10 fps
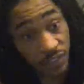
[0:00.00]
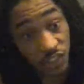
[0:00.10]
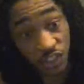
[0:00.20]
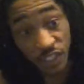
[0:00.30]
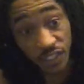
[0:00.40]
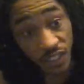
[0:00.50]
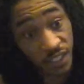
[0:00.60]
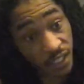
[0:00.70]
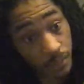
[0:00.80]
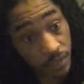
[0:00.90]
There's a shit ton
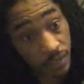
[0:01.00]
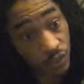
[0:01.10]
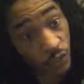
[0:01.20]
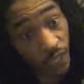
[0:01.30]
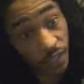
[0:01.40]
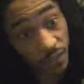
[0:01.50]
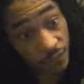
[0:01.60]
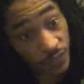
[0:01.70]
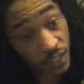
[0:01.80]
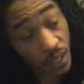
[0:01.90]
of enemies. You gotta
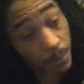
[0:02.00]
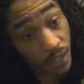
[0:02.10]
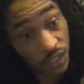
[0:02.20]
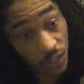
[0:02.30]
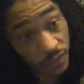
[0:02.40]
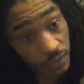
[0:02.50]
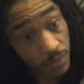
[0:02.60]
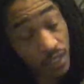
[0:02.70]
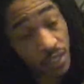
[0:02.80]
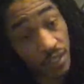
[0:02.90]
defeat a bunch of them,
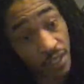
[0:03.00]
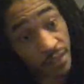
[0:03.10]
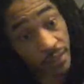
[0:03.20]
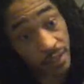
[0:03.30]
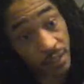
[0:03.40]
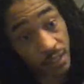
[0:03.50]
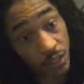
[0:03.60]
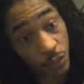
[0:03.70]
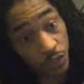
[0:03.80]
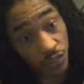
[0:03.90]
and then
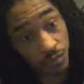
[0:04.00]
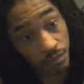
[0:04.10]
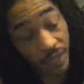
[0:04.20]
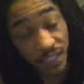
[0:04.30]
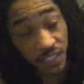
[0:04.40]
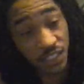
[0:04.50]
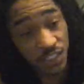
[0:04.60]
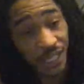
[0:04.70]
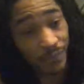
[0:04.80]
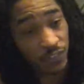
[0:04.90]
you just basically
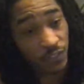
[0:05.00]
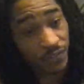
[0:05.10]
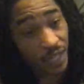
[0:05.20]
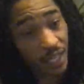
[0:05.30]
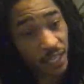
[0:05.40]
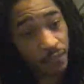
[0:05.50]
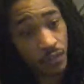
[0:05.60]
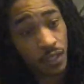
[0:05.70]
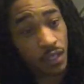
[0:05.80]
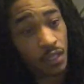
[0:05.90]
just have to survive
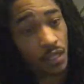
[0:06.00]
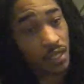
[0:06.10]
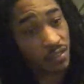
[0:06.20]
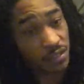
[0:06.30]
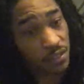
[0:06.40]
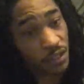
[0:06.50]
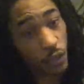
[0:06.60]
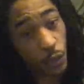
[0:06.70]
until